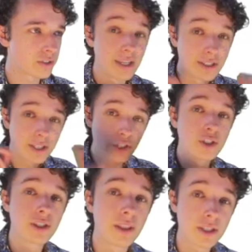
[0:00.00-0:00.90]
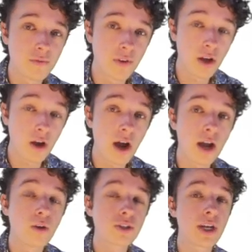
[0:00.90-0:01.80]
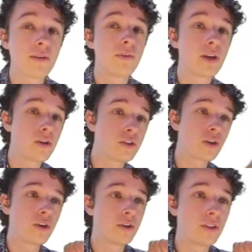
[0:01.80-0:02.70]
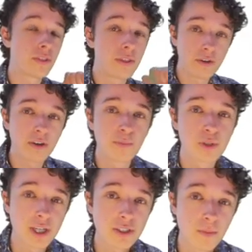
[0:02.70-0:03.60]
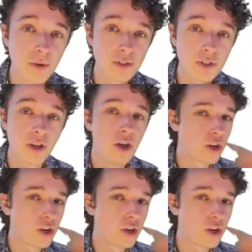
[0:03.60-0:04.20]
In addition to this video, I also have videos on the theory of projectile motion,